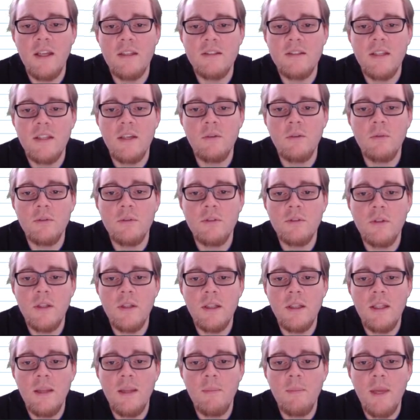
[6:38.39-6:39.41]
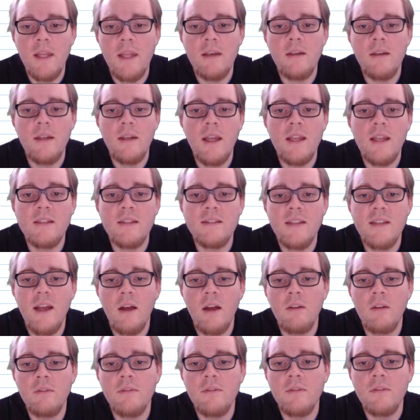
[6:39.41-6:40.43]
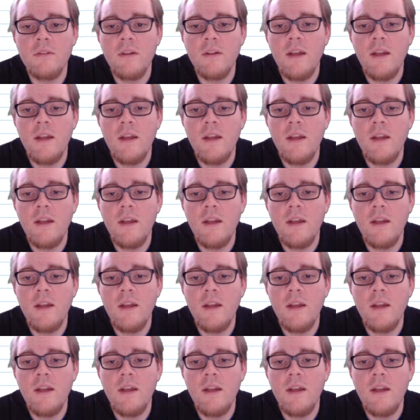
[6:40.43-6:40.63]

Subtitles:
is equal to the limit itself